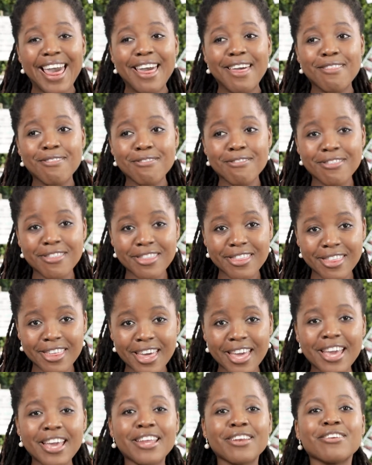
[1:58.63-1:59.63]
and
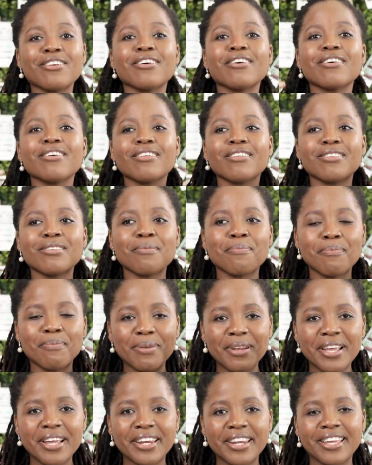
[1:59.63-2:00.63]
then the
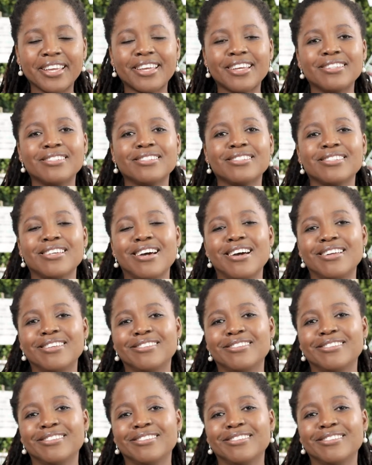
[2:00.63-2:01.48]
planning can start.